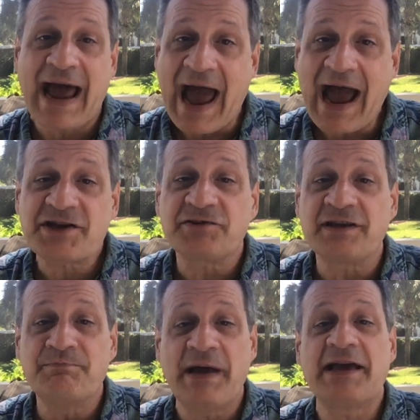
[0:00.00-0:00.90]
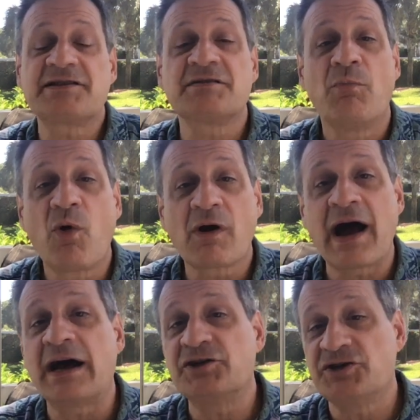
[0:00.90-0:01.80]
actually based more
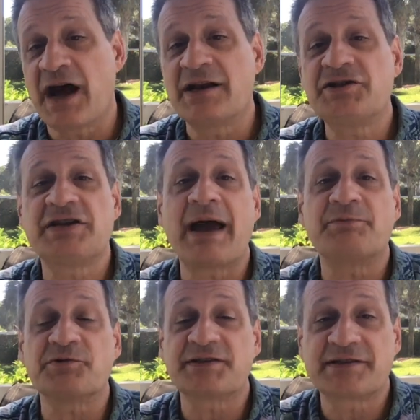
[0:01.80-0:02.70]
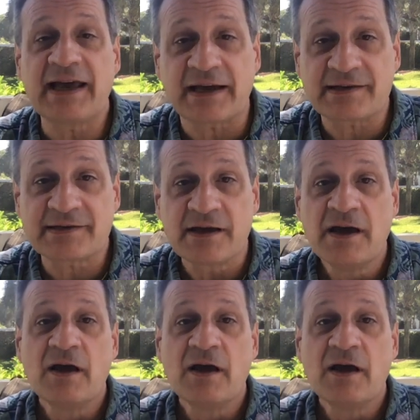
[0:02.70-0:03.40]
on John chapter 6,